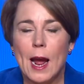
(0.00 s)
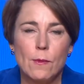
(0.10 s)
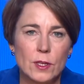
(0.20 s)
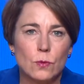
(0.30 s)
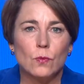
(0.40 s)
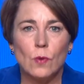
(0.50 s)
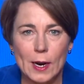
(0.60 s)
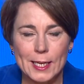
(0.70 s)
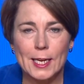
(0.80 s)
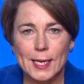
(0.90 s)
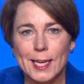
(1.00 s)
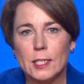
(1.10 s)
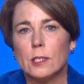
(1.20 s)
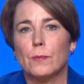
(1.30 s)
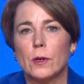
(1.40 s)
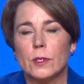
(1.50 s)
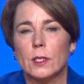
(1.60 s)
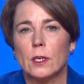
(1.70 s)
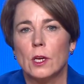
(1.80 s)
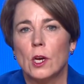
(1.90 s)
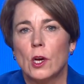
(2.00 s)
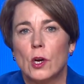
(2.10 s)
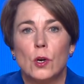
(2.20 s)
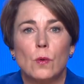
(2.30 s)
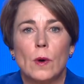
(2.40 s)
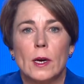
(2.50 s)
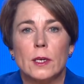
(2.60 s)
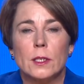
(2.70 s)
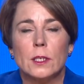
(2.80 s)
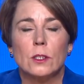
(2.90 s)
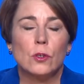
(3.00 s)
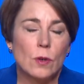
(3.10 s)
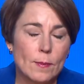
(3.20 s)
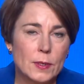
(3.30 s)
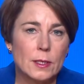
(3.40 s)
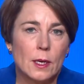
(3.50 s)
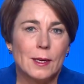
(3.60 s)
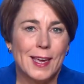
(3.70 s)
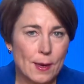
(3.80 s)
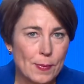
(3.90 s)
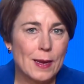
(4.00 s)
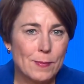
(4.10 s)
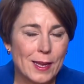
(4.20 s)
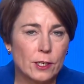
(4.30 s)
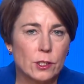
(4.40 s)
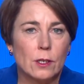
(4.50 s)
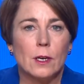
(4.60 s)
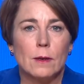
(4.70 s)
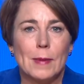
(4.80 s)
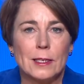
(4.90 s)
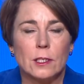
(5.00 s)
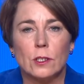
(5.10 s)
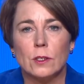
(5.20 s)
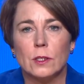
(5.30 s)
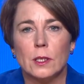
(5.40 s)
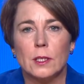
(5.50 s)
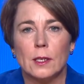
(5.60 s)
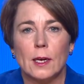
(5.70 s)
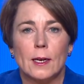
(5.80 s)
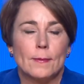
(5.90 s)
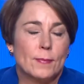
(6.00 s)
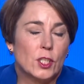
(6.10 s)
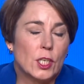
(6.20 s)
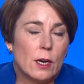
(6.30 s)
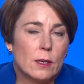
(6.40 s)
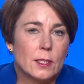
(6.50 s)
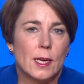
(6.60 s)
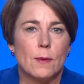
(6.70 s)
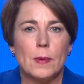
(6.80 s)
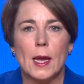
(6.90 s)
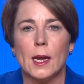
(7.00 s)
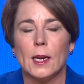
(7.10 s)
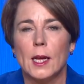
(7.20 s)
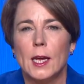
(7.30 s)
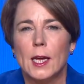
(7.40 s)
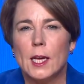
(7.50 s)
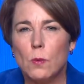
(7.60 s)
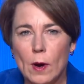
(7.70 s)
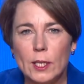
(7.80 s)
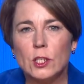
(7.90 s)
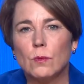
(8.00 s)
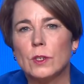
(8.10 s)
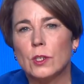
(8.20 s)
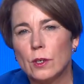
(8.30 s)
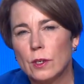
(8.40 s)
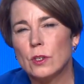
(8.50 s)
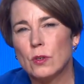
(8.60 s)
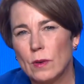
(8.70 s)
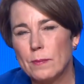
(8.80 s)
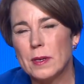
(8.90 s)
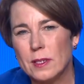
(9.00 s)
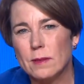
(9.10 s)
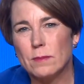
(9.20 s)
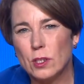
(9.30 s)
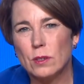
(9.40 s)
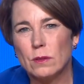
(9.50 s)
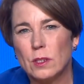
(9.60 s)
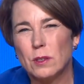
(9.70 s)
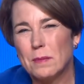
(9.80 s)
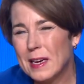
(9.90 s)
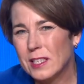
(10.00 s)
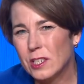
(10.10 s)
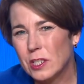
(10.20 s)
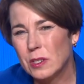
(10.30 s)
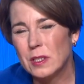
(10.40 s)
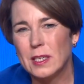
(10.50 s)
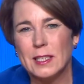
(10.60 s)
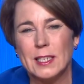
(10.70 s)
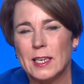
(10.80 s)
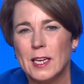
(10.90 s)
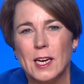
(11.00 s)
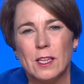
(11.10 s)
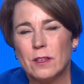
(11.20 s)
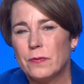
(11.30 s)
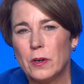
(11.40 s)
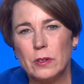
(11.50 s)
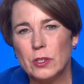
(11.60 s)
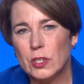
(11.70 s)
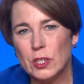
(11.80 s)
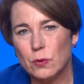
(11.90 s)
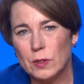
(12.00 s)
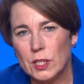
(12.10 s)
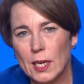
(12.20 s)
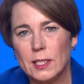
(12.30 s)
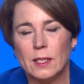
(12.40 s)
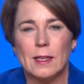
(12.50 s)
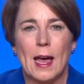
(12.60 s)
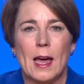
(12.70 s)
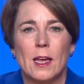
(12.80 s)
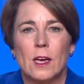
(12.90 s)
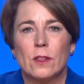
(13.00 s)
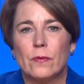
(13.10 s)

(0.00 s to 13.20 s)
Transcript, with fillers: I was running against a person who was Trump's campaign manager in Massachusetts, uh, chaired his campaign. He wanted to return Trumpism to, to Massachusetts, and the voters just rejected that.